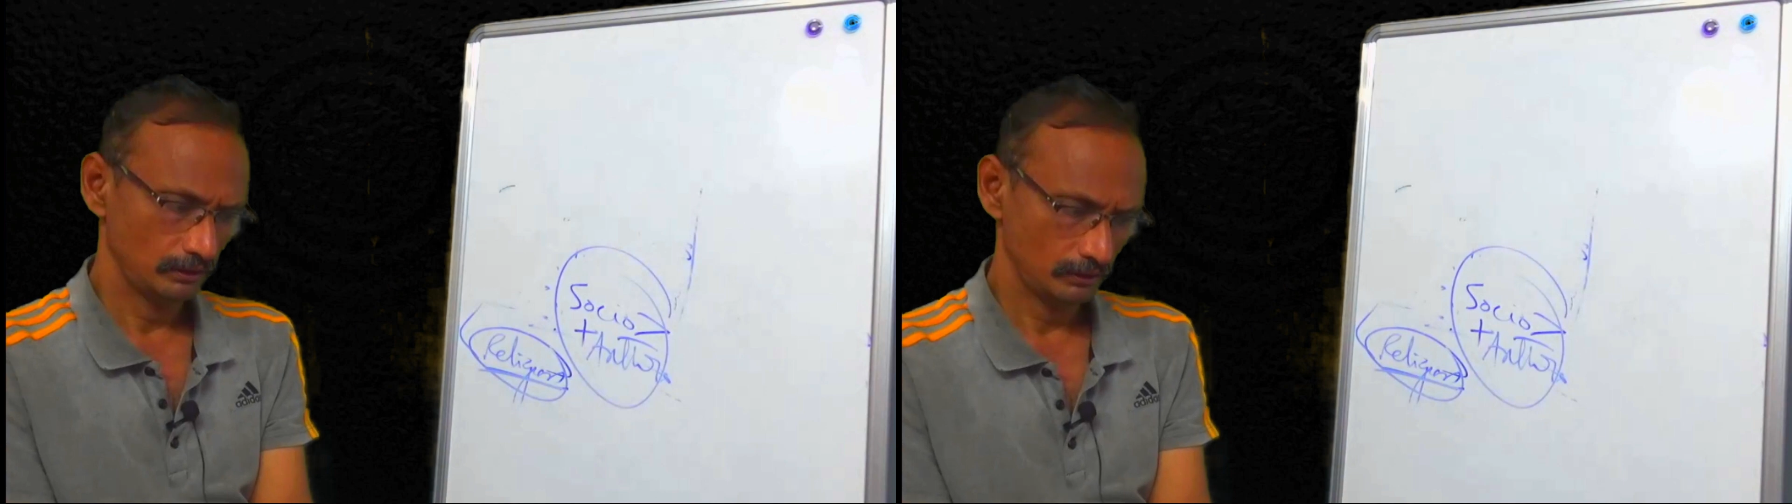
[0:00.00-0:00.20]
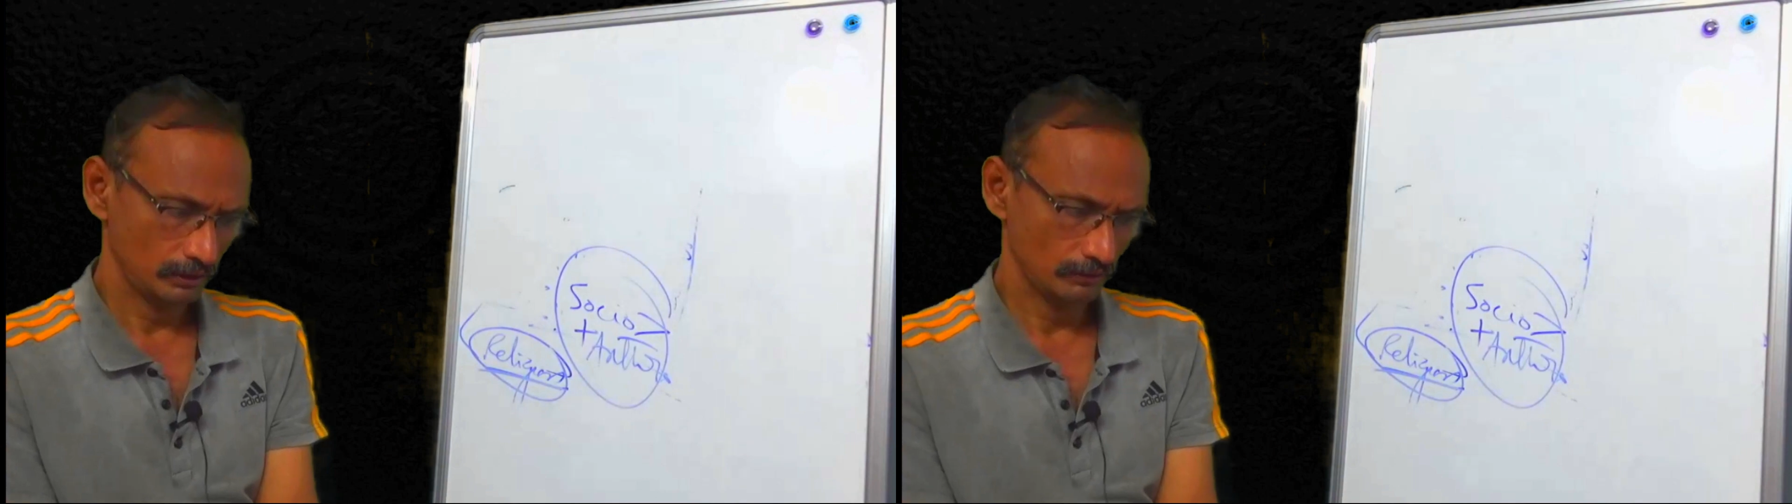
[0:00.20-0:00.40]

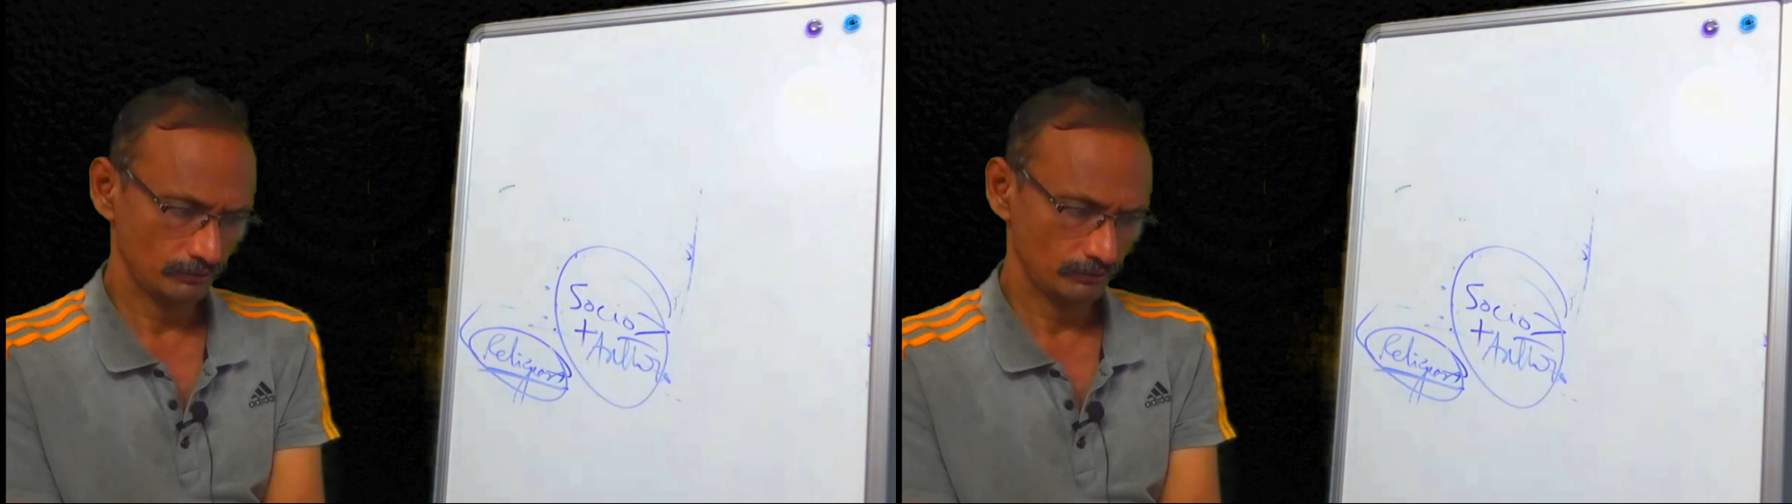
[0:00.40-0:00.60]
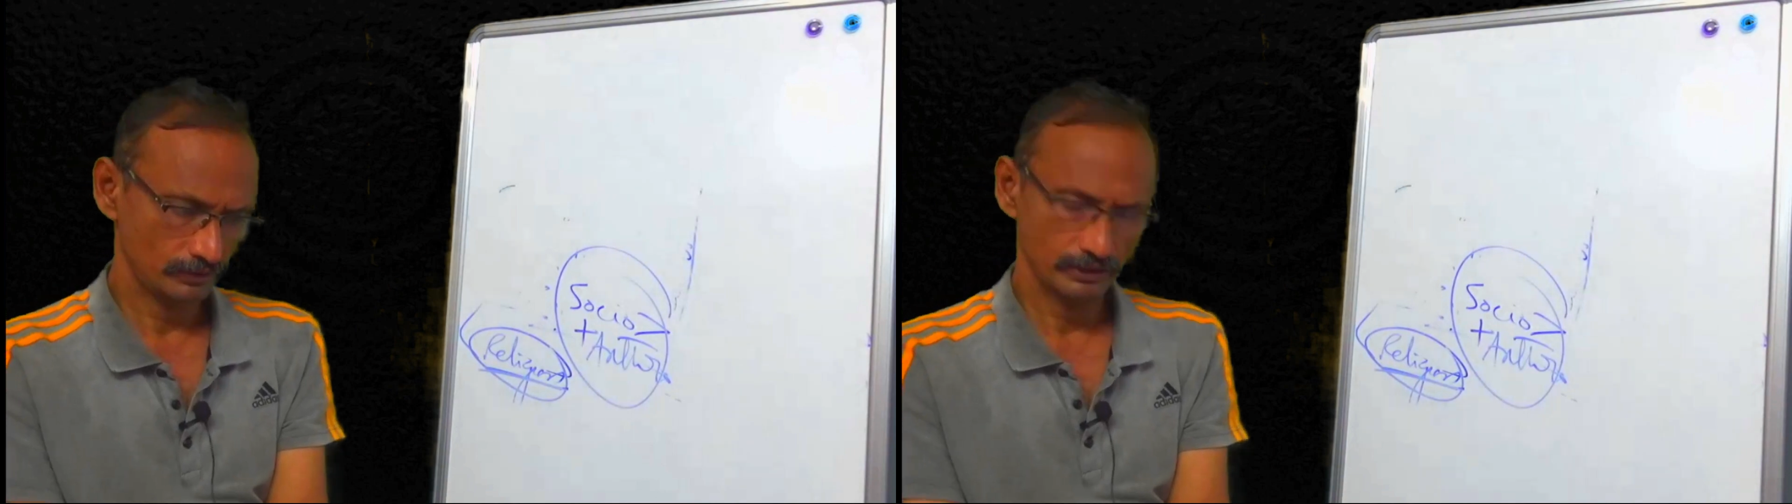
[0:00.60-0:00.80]

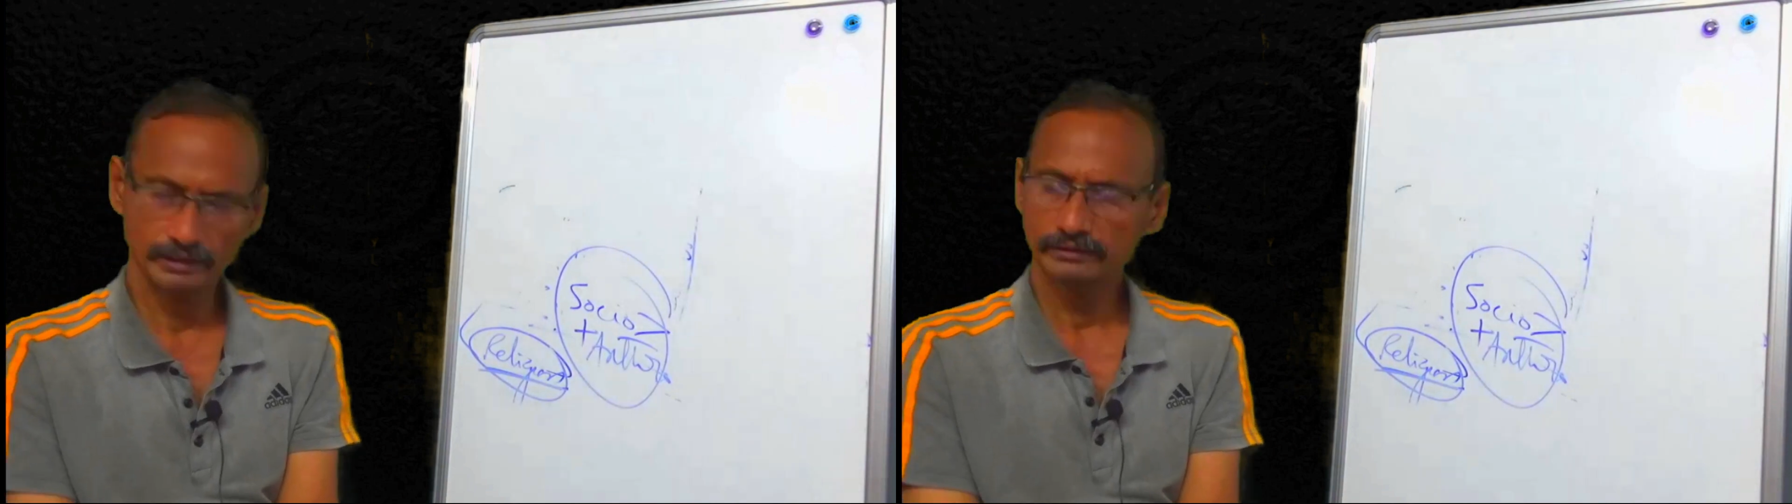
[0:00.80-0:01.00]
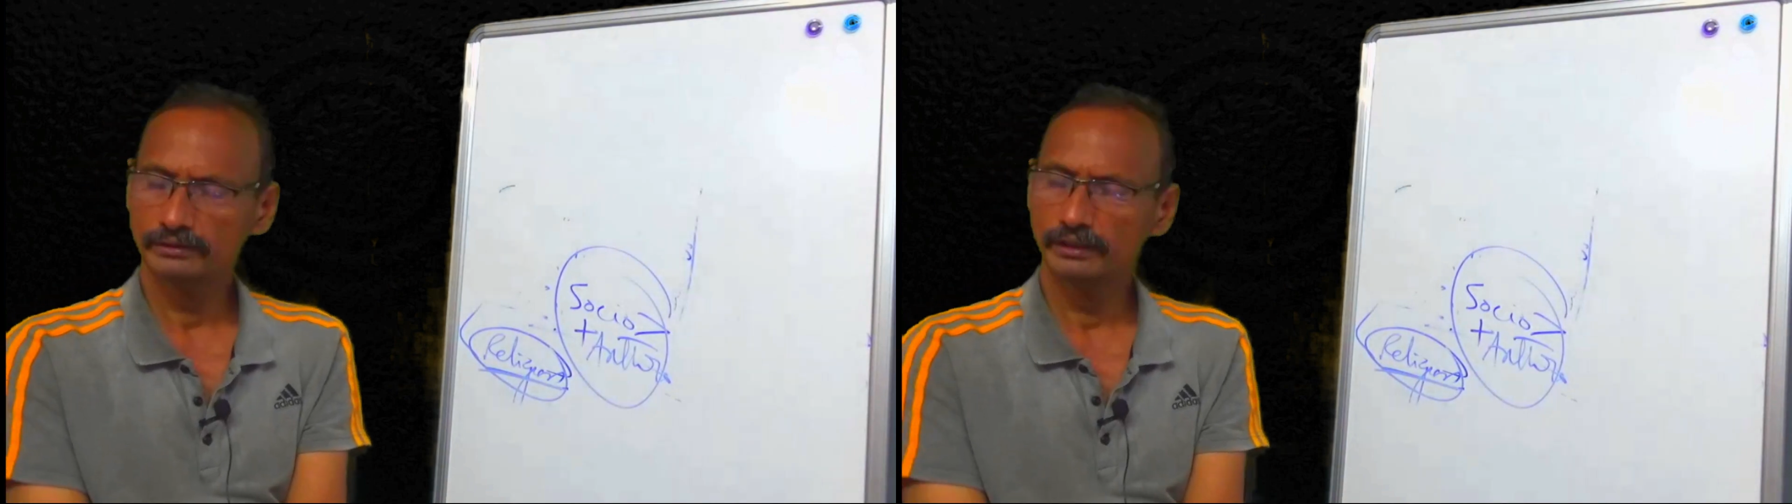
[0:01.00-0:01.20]
After
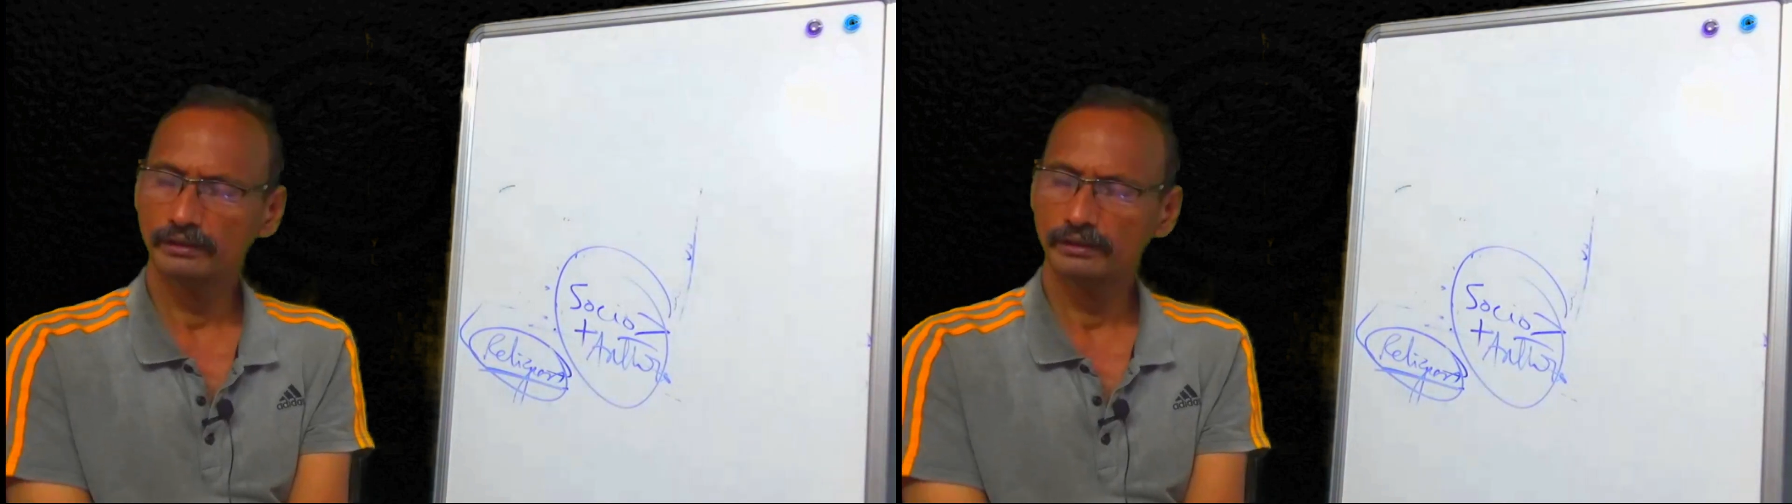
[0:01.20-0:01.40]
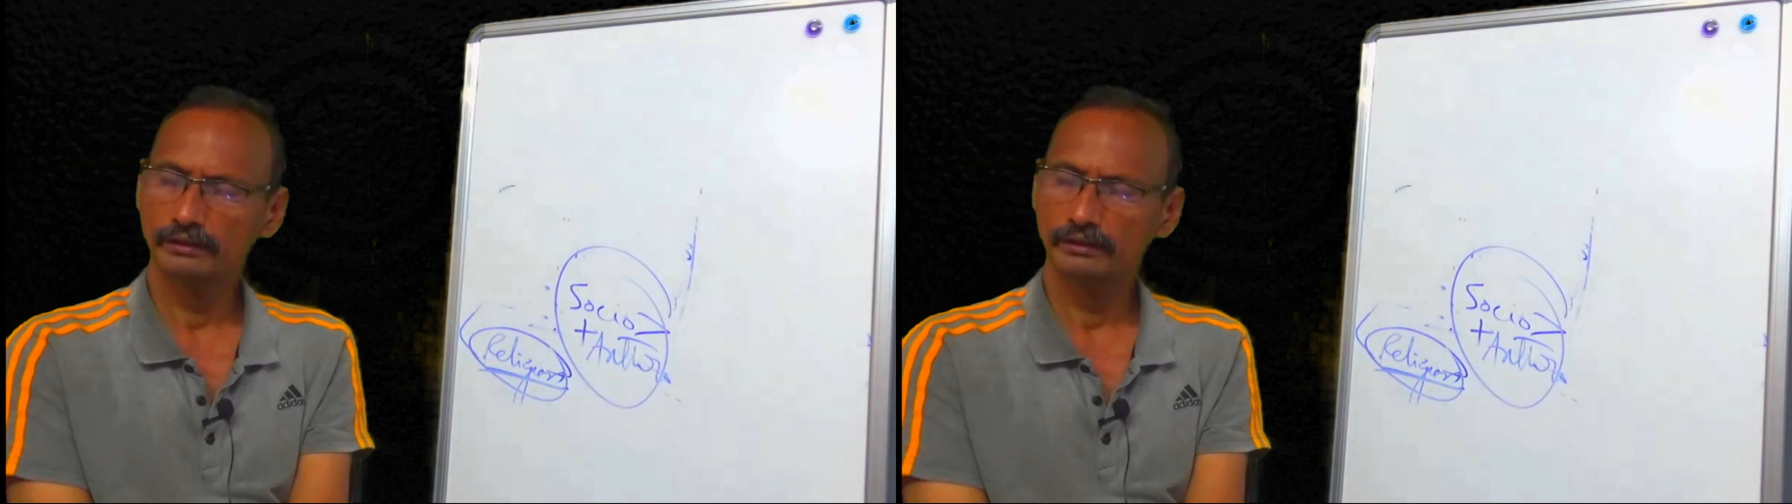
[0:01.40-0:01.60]
Death, and
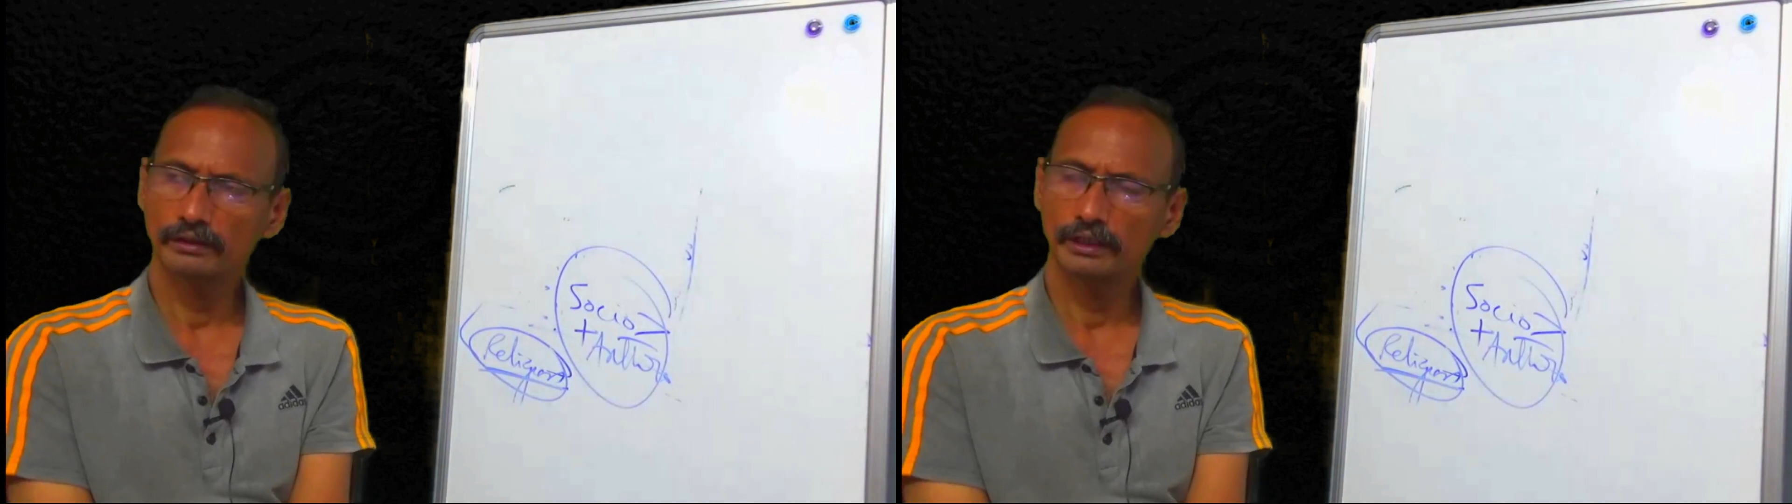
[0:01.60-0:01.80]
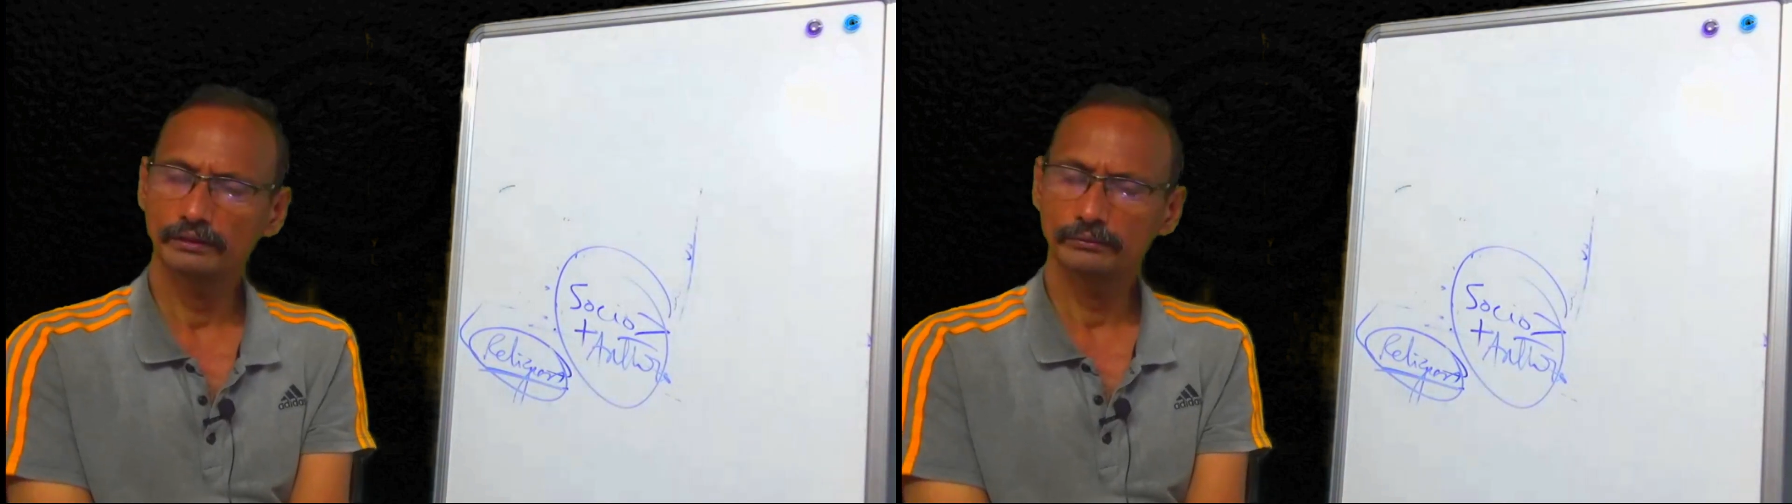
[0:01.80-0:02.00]

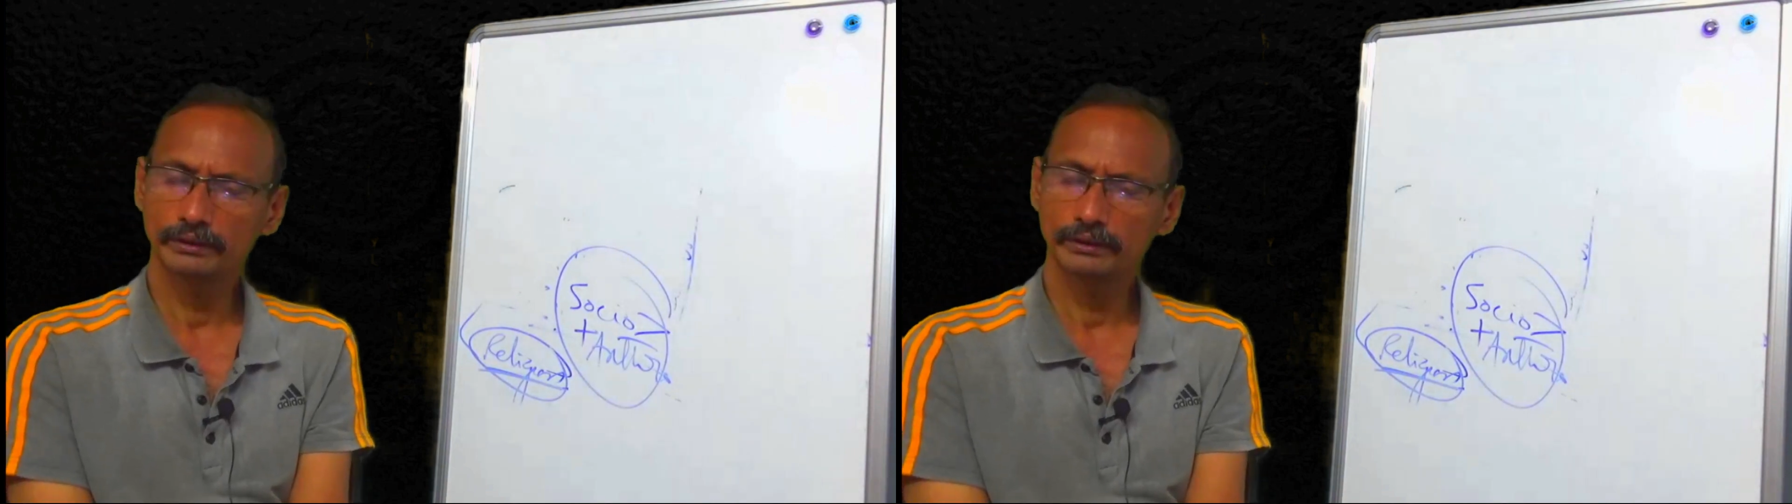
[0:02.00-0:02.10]
I took